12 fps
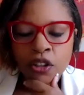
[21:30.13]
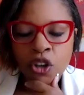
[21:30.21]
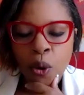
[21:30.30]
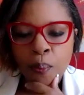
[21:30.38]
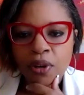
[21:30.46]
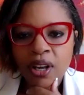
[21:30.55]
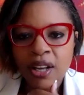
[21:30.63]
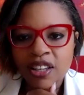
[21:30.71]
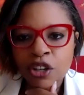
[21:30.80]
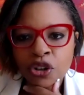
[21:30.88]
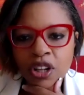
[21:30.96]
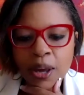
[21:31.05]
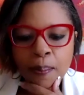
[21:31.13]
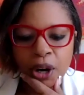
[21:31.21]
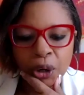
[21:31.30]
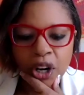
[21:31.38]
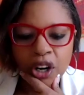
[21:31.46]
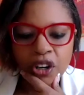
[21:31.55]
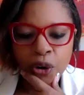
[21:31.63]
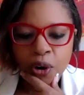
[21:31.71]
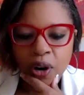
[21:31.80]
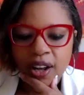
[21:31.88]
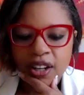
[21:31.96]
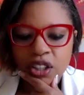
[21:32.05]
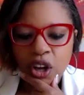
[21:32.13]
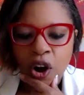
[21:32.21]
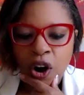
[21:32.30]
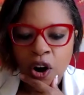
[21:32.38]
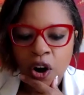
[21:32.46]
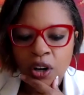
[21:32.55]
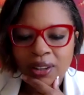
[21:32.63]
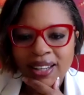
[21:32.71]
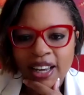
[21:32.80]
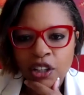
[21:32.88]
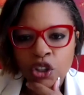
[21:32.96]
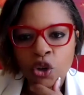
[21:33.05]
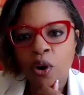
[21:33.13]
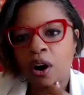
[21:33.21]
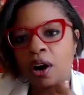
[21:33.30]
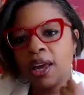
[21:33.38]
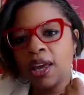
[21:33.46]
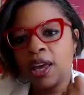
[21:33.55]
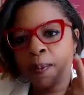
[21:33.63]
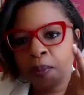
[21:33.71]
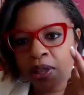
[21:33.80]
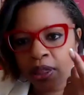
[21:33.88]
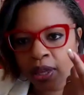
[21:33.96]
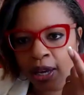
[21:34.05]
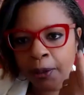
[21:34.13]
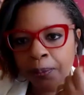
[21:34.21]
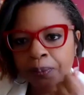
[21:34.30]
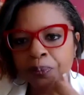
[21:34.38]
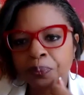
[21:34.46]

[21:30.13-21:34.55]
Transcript: So essentially, mirror neurons are linked to our empathy,